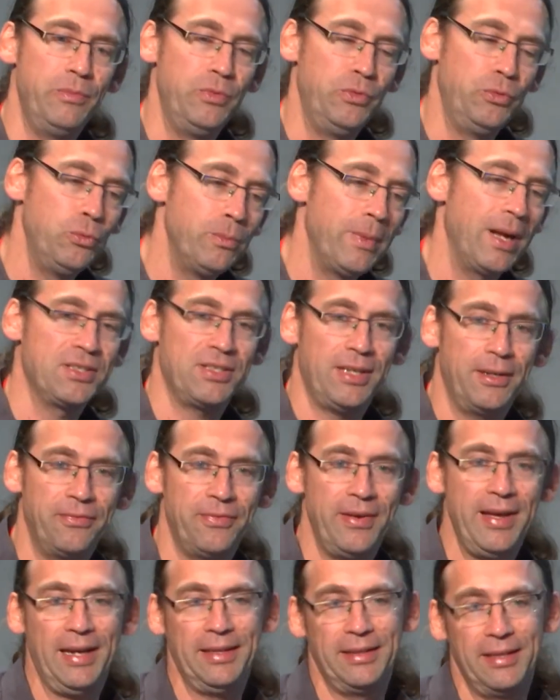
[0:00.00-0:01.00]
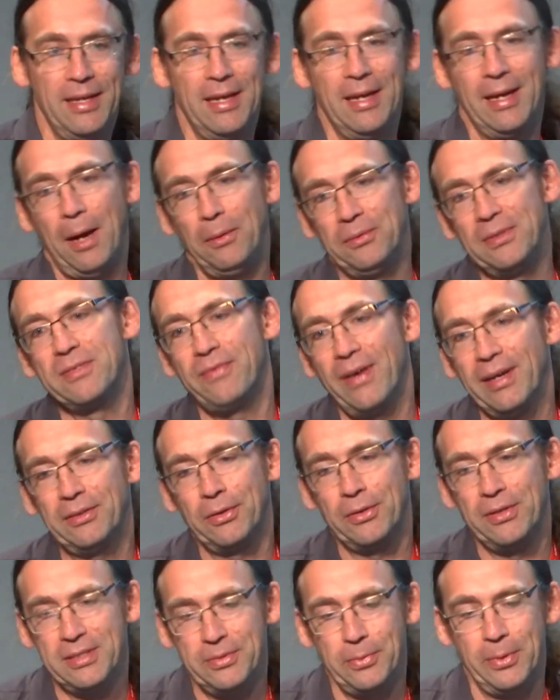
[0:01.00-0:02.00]
too much affect how this
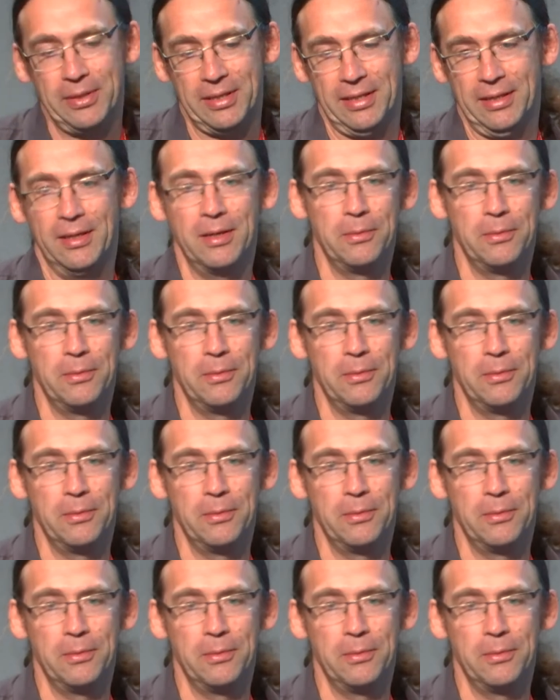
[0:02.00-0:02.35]
factory is working.